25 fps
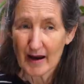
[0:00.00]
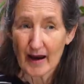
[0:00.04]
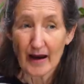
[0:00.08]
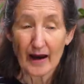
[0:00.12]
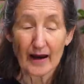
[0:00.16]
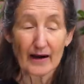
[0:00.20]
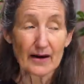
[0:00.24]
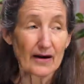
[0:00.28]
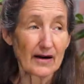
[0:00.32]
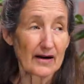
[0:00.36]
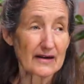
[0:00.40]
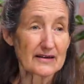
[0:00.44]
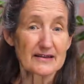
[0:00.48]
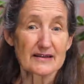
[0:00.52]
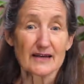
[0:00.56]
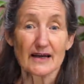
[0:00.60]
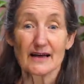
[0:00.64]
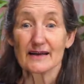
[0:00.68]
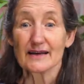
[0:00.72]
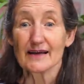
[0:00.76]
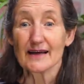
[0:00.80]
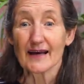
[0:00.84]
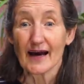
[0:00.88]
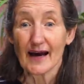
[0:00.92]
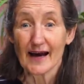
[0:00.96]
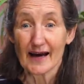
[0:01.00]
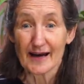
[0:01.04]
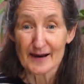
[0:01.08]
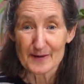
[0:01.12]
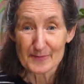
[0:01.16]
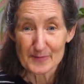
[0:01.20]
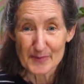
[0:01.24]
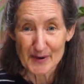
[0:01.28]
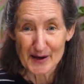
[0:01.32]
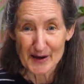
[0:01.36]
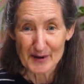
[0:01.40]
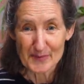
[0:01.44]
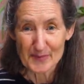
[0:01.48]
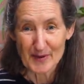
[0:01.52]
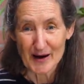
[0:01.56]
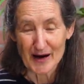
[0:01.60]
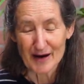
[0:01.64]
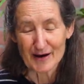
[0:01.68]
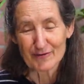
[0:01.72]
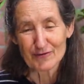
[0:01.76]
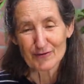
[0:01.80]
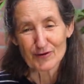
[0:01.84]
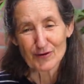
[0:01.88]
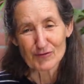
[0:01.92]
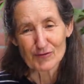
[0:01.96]
And I said, cayenne pepper,
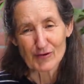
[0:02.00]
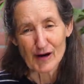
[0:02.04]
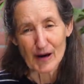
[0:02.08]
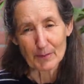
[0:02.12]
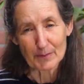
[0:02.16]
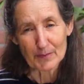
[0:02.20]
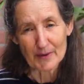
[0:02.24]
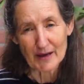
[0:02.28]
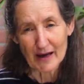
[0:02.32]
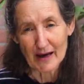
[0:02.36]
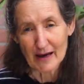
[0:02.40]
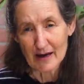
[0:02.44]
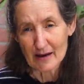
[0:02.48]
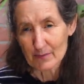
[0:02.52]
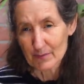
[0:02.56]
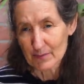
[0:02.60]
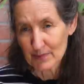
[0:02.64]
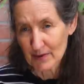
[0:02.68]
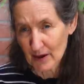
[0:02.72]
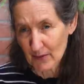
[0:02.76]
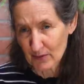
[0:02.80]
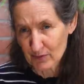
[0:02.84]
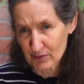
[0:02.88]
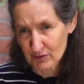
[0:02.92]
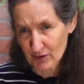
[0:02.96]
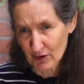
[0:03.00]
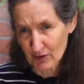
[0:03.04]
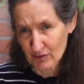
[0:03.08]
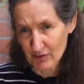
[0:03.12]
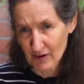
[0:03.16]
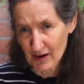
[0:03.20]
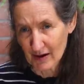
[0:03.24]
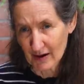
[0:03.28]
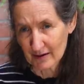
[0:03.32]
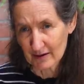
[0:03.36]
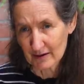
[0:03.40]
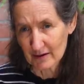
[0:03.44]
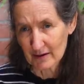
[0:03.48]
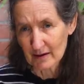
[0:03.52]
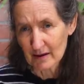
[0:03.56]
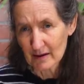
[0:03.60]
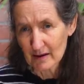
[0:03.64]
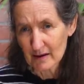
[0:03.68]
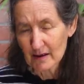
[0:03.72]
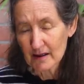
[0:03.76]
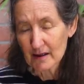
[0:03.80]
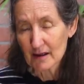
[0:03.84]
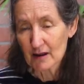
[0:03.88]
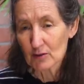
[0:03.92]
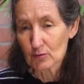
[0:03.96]
if you wrap cayenne pepper around it,
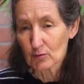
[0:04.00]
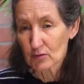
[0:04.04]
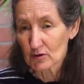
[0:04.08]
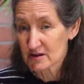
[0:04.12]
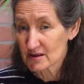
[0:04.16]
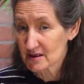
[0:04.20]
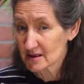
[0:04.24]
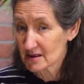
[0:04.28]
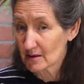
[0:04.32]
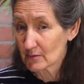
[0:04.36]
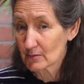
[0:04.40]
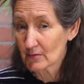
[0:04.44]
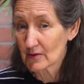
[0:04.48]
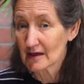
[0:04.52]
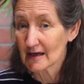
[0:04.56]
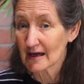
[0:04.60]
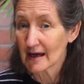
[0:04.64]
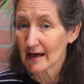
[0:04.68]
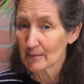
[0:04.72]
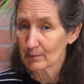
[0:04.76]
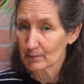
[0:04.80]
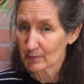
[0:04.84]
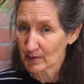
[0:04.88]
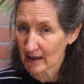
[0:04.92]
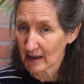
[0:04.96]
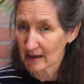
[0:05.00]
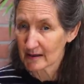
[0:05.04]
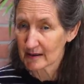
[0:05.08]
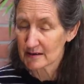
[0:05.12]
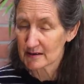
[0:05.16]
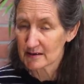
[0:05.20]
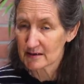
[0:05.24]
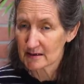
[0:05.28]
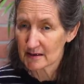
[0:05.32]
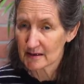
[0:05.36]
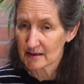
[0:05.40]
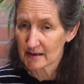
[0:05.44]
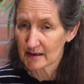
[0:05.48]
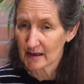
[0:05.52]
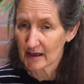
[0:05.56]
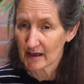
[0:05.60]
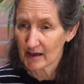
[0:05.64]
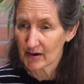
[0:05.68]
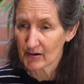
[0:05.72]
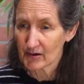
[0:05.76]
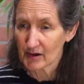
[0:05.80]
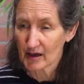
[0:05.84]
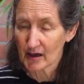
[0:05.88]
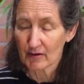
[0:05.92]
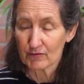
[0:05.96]
it will stimulate blood into the
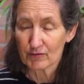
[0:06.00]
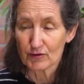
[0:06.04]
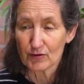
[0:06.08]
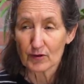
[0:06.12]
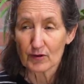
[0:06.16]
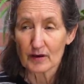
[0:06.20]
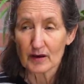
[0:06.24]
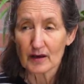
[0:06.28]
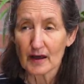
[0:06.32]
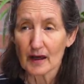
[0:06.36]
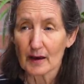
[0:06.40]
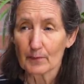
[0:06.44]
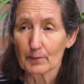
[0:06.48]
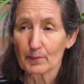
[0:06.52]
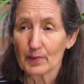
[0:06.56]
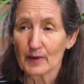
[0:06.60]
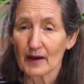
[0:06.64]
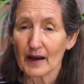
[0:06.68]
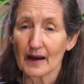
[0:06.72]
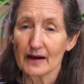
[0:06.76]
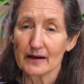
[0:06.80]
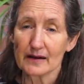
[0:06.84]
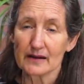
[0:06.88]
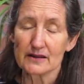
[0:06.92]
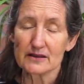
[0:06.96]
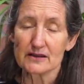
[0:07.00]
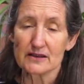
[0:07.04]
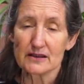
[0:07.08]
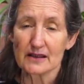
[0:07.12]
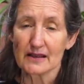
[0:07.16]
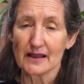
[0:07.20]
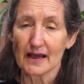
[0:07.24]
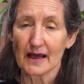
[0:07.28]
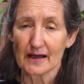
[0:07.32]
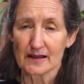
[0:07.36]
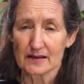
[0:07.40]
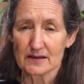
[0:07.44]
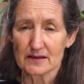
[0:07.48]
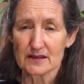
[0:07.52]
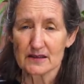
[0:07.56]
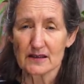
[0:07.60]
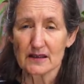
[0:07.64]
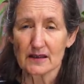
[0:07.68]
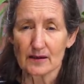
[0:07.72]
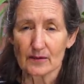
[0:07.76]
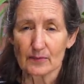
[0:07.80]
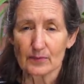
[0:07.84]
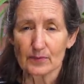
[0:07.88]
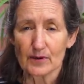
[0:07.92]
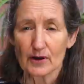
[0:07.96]
area. If you can get blood into that
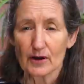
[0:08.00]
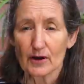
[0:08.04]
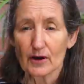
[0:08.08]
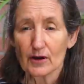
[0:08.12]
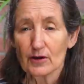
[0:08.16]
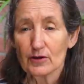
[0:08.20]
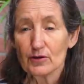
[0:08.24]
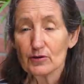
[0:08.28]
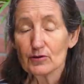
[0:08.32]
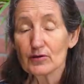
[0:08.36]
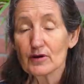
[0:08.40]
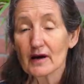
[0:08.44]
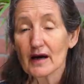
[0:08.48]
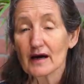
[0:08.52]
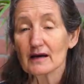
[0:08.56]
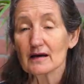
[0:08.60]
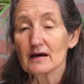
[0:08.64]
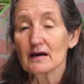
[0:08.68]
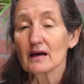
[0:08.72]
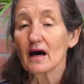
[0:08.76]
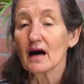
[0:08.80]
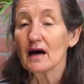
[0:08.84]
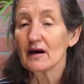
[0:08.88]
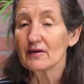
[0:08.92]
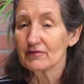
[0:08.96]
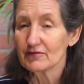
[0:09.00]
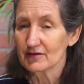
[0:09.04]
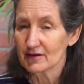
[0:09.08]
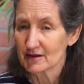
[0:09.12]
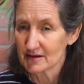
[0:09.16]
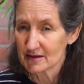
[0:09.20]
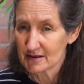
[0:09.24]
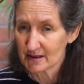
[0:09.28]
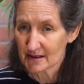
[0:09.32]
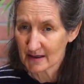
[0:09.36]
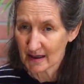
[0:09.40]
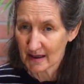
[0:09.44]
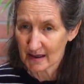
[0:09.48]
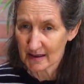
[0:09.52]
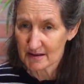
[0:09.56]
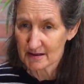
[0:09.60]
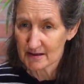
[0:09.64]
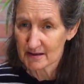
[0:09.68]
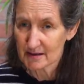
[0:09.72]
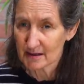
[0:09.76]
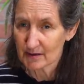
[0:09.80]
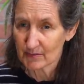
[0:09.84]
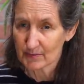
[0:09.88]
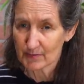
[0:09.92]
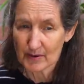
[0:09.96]
tip, you'll get life into that
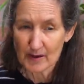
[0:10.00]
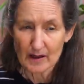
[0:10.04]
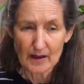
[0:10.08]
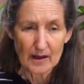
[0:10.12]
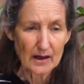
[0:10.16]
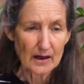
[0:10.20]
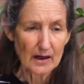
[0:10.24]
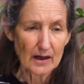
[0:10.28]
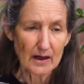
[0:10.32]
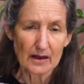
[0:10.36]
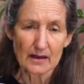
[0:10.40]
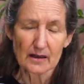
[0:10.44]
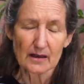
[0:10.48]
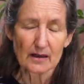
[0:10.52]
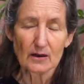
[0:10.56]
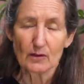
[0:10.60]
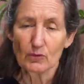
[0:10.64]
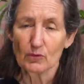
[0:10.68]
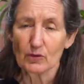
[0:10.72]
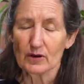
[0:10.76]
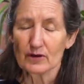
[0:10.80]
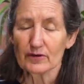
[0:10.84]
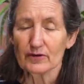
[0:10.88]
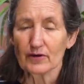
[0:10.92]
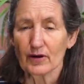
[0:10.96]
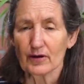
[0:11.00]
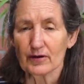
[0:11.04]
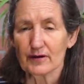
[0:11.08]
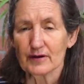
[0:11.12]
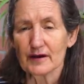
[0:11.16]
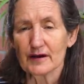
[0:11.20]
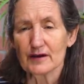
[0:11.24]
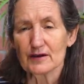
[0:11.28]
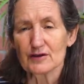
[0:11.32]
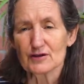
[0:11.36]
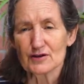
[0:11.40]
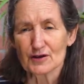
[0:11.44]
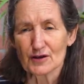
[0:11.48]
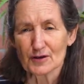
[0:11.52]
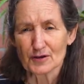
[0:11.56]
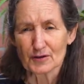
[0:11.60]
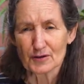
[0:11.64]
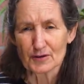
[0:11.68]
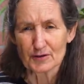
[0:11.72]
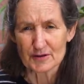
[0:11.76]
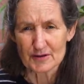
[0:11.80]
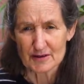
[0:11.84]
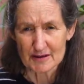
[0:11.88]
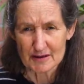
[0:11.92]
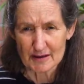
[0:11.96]
tip, and he will not need to
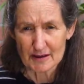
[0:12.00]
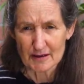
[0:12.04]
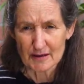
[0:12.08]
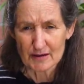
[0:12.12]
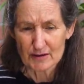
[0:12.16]
lose.